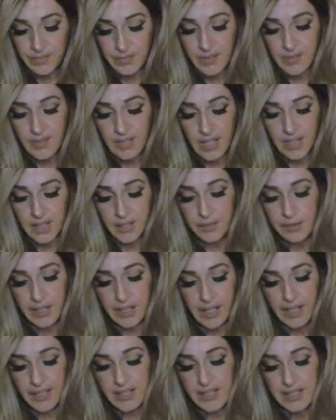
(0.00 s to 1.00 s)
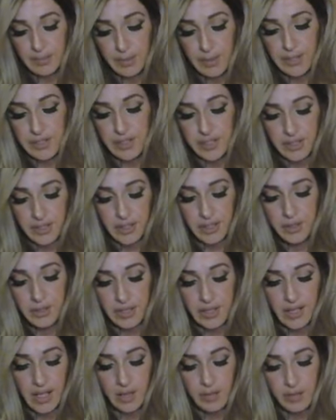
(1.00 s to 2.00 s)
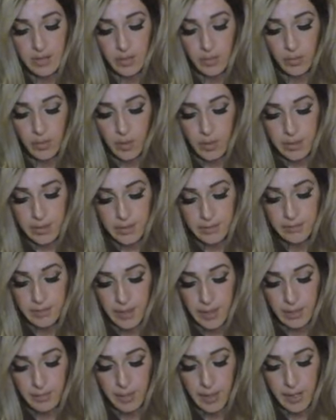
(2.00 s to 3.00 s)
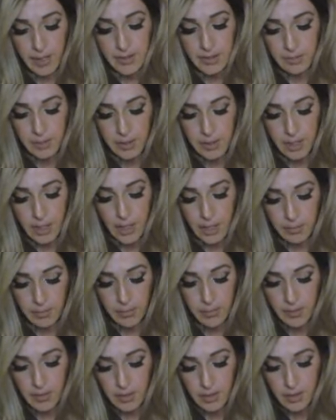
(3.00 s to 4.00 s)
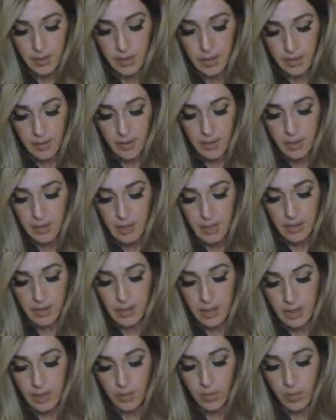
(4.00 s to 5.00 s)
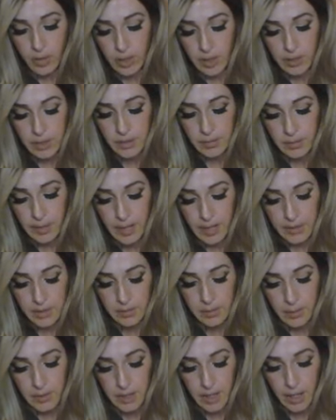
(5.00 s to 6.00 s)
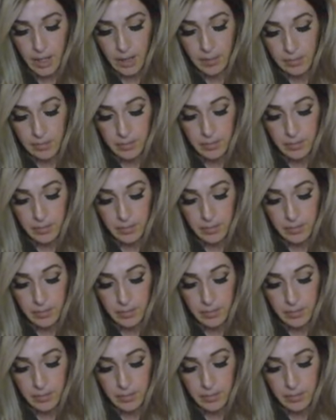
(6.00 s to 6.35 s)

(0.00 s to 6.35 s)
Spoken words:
that 3-day suspension literally came at the worst fucking possible time. The worst possible time.